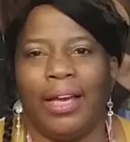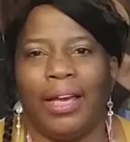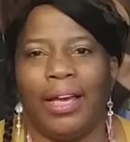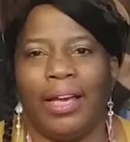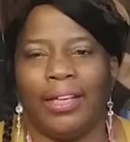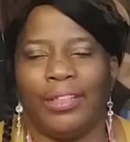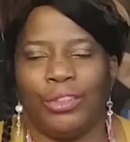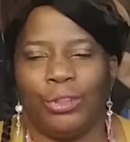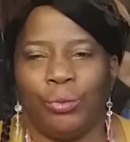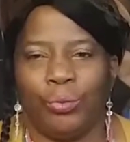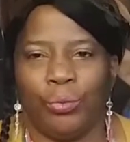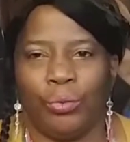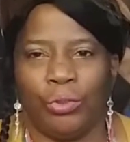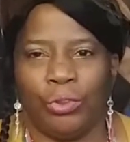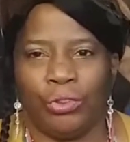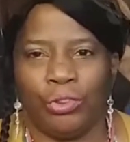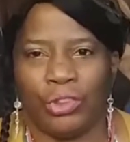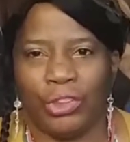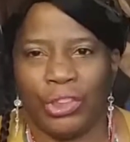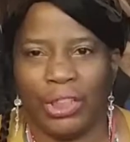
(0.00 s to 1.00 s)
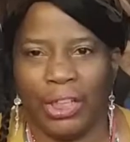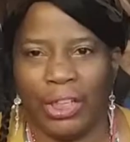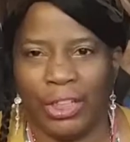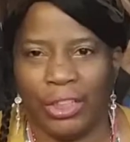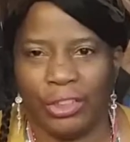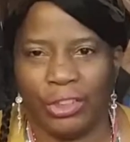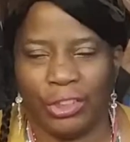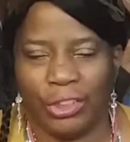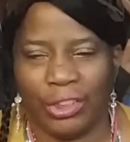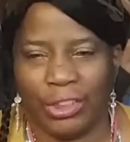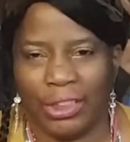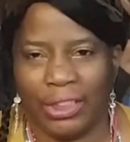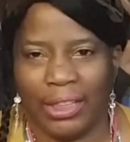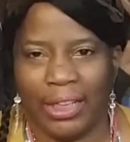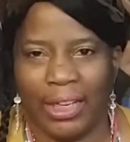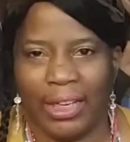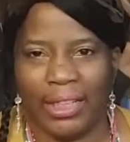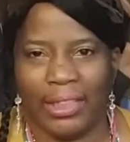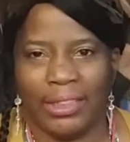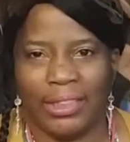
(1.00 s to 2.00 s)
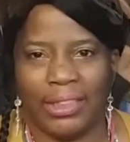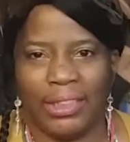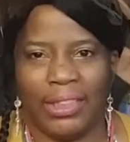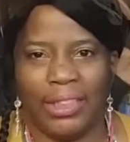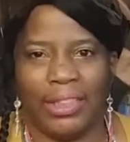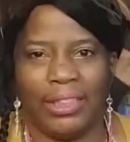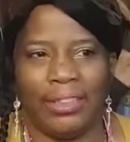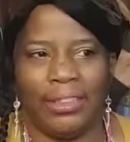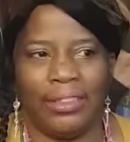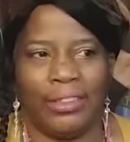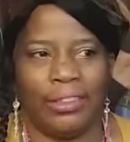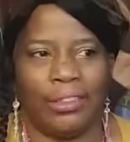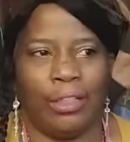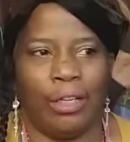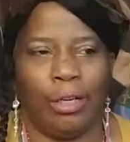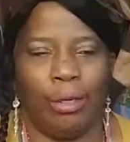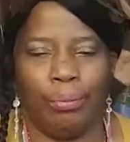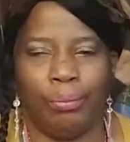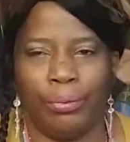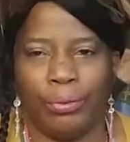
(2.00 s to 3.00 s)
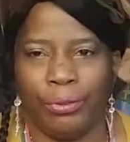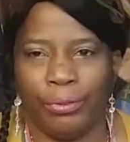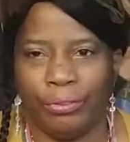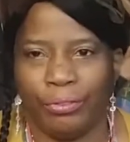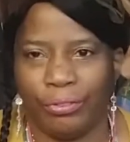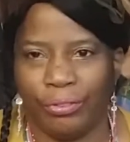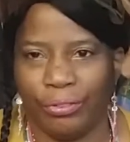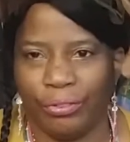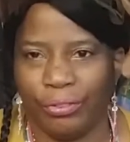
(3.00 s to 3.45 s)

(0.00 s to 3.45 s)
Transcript: as the world changes and as things tumble